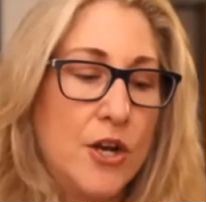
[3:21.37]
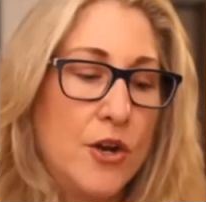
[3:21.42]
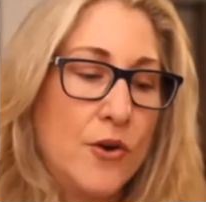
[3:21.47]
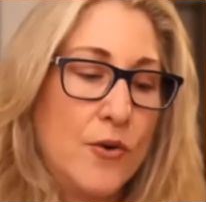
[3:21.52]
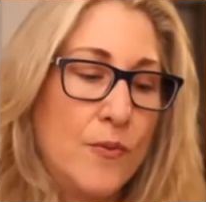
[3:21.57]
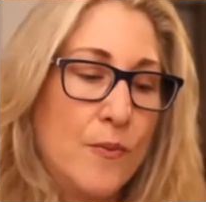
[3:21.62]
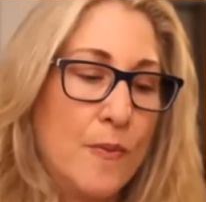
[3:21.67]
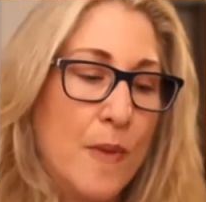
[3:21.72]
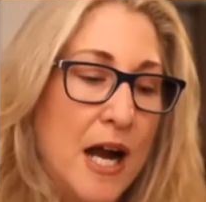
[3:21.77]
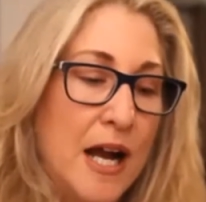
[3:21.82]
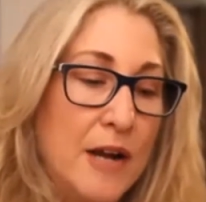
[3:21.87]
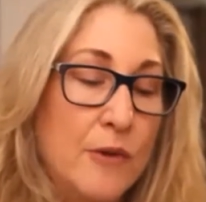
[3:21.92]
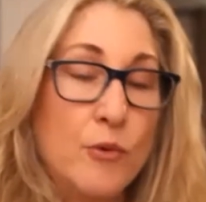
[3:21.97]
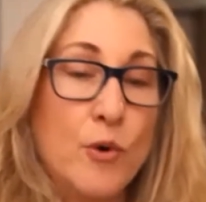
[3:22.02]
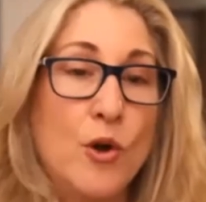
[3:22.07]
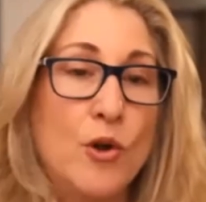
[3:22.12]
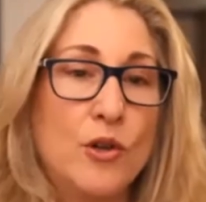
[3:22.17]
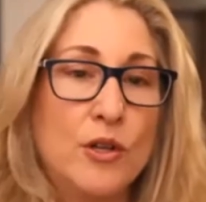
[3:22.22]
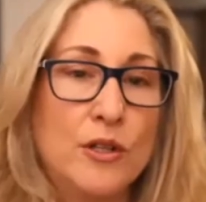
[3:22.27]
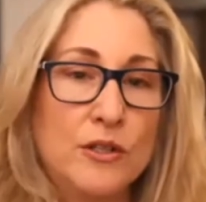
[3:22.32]
my
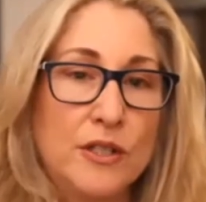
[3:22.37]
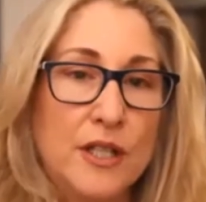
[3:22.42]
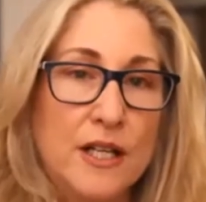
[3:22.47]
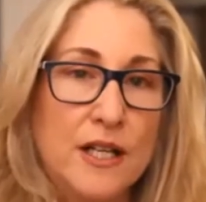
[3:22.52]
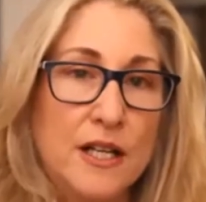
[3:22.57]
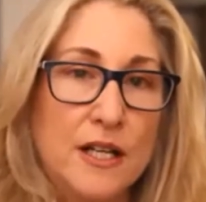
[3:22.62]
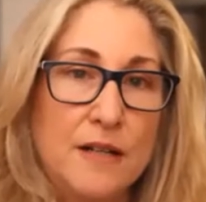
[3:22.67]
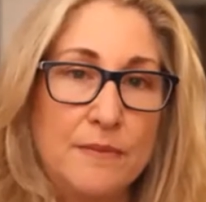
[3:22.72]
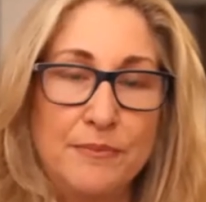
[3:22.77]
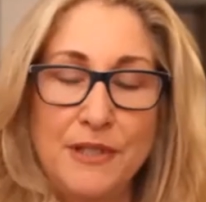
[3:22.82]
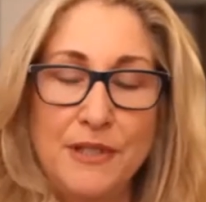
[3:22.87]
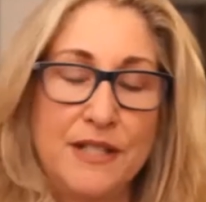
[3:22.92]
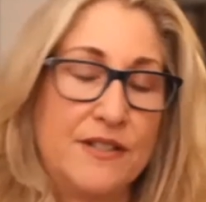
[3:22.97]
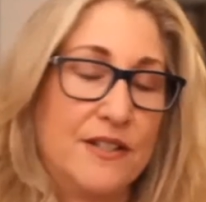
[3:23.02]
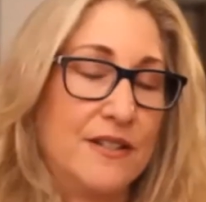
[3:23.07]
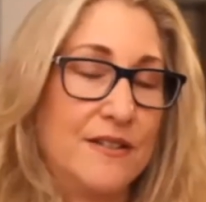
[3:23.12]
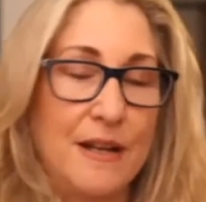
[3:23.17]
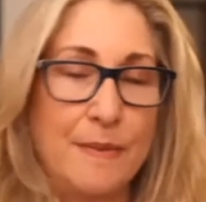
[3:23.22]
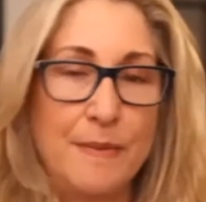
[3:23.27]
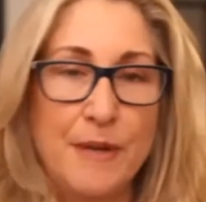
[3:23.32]
role,
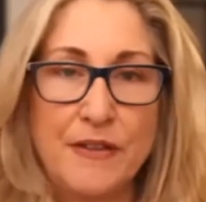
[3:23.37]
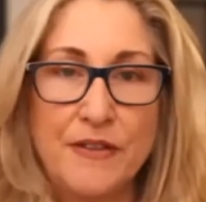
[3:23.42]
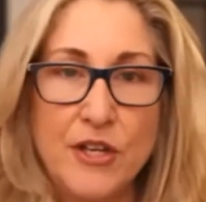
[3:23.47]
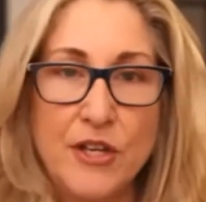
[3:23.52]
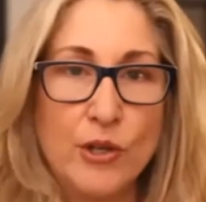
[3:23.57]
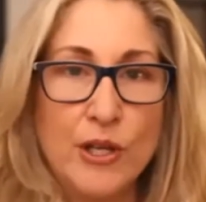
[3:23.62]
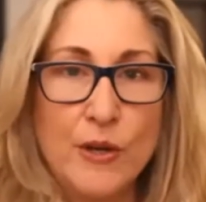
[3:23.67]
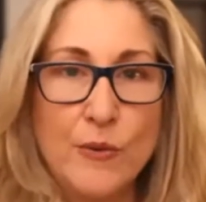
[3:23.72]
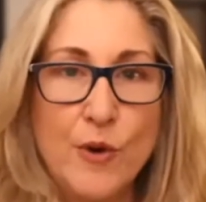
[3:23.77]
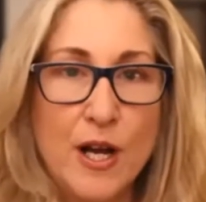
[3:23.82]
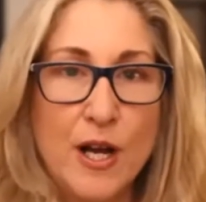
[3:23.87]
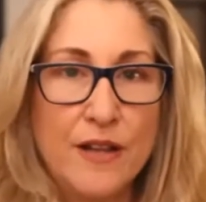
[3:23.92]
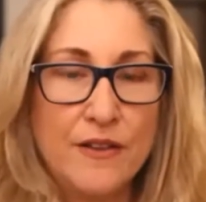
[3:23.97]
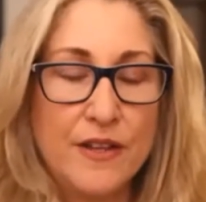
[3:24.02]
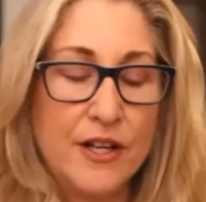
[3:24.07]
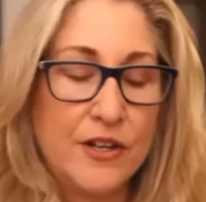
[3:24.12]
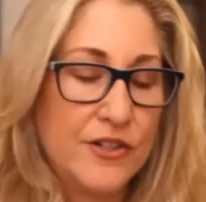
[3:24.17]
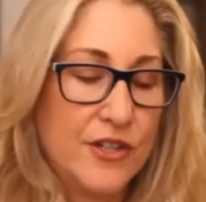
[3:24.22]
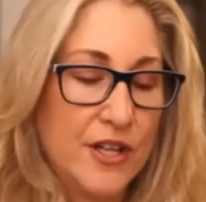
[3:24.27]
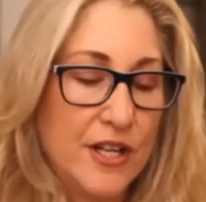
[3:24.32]
plus I'm not the only one,
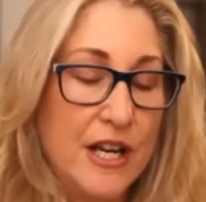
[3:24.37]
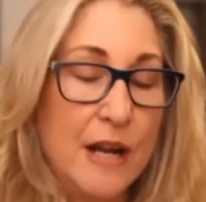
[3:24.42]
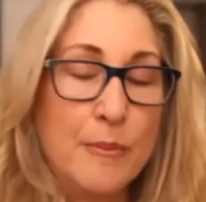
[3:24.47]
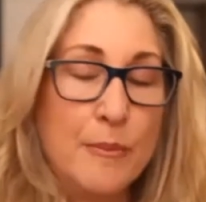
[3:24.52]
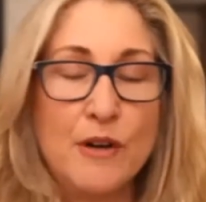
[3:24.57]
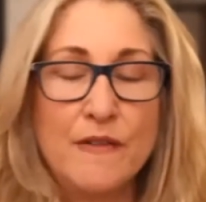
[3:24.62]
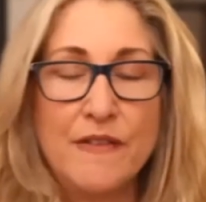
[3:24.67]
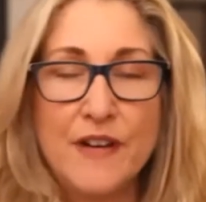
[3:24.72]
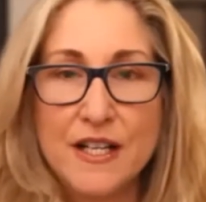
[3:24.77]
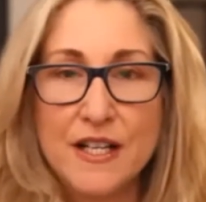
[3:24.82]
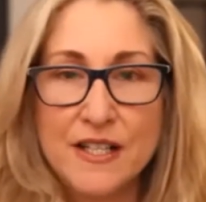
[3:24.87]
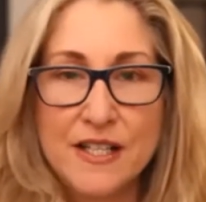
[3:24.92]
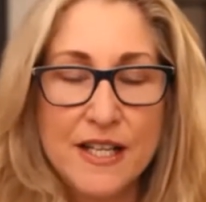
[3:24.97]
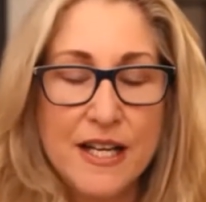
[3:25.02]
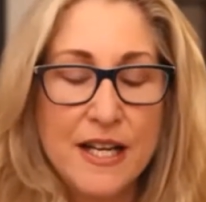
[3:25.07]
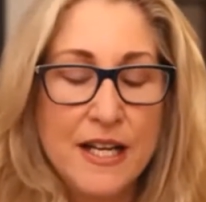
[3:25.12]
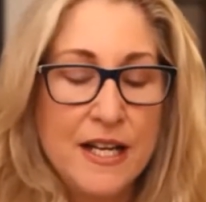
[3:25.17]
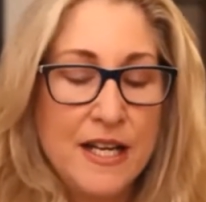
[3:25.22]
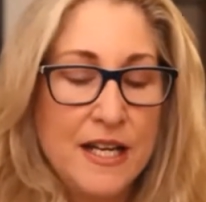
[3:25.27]
there's a number of us,